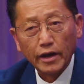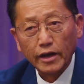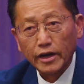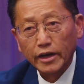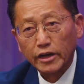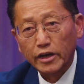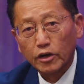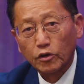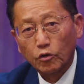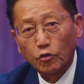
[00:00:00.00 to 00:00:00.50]

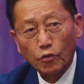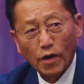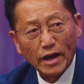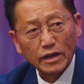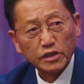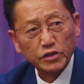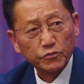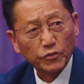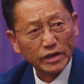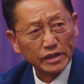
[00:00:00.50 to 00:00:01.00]
and our
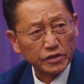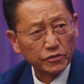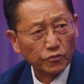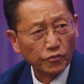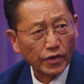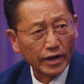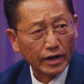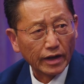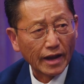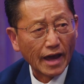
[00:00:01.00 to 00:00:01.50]
graduation
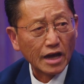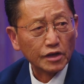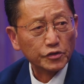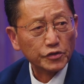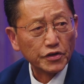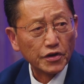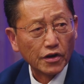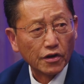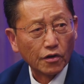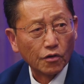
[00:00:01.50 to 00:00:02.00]
rate last
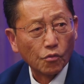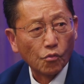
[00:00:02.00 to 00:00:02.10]
year